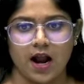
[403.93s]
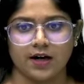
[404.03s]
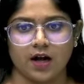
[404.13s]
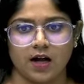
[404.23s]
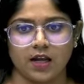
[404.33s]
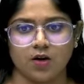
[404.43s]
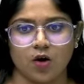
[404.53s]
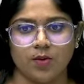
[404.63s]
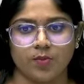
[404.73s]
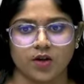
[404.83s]
and higher
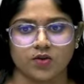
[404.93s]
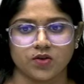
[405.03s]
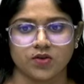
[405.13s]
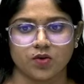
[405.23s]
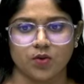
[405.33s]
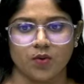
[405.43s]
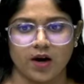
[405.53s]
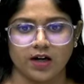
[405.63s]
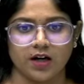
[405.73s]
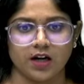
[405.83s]
oil prices could
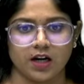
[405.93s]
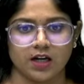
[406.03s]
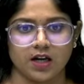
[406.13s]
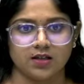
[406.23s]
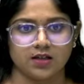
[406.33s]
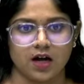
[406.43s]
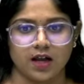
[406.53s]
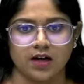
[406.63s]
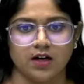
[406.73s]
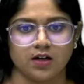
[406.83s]
widen India's
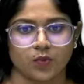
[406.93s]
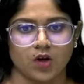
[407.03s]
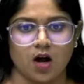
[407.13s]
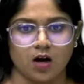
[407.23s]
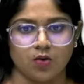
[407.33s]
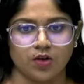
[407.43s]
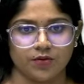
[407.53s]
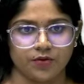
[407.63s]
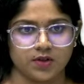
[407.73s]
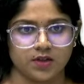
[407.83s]
current account
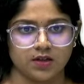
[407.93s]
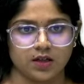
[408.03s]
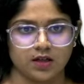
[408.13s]
deficit,